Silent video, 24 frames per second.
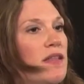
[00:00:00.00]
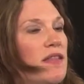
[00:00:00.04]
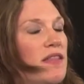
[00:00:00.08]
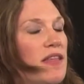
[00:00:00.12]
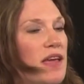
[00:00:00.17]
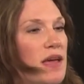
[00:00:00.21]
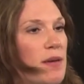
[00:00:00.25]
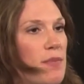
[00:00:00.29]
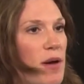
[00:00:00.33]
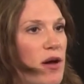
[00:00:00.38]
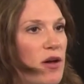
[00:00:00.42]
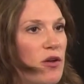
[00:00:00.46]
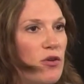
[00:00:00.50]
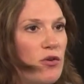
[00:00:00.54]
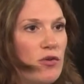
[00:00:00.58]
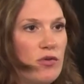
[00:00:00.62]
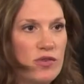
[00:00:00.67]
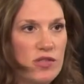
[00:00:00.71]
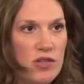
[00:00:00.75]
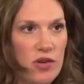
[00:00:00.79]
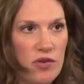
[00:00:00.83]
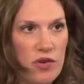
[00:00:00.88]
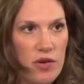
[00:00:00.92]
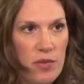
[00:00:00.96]
Think about
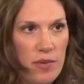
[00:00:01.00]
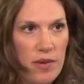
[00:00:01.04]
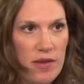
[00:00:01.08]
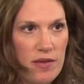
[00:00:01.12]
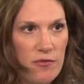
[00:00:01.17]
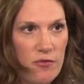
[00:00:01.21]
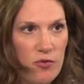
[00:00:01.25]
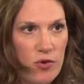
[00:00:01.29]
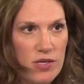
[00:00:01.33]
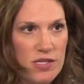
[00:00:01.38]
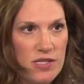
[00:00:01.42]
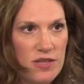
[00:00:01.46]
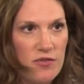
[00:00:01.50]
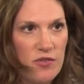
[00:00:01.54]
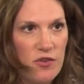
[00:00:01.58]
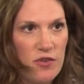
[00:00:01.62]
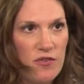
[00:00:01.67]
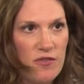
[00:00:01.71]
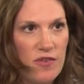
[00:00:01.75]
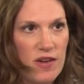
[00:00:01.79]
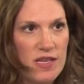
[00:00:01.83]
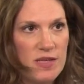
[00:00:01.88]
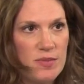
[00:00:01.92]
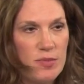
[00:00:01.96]
who's going to be the voice of your
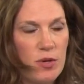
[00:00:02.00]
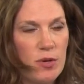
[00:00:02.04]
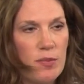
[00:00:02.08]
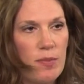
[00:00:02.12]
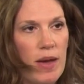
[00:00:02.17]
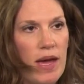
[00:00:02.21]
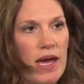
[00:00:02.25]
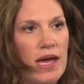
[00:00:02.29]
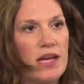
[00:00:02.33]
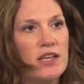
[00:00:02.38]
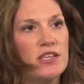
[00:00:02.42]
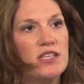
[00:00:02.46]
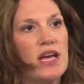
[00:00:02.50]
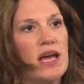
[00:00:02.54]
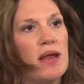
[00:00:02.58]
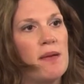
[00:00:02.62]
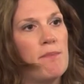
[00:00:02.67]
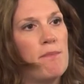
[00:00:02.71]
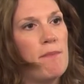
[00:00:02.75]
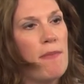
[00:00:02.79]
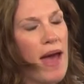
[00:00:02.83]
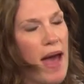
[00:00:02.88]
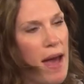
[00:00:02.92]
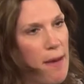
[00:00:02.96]
Facebook page
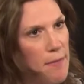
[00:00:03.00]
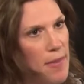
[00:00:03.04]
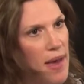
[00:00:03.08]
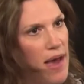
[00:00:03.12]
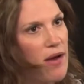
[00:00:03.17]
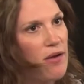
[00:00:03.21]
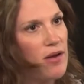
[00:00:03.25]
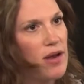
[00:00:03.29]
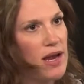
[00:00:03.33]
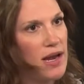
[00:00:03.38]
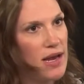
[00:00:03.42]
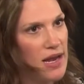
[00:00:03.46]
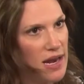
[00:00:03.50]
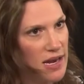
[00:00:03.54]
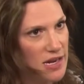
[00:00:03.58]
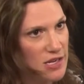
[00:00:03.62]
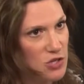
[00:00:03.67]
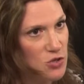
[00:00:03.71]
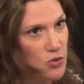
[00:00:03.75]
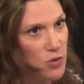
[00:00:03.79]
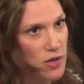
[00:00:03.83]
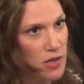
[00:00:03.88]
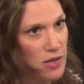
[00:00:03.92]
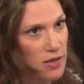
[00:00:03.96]
and map out an
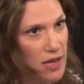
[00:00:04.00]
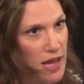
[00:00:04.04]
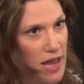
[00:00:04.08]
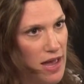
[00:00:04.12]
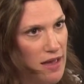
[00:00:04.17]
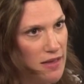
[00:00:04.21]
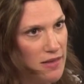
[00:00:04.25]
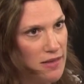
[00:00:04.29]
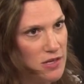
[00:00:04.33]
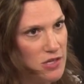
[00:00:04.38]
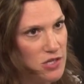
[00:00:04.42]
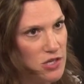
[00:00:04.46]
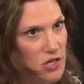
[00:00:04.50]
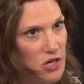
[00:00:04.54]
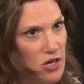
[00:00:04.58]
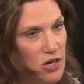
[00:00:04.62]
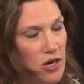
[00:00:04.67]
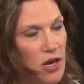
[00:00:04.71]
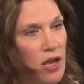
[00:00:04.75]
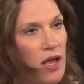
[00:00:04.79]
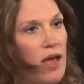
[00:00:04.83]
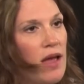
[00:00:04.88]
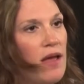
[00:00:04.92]
editorial calendar.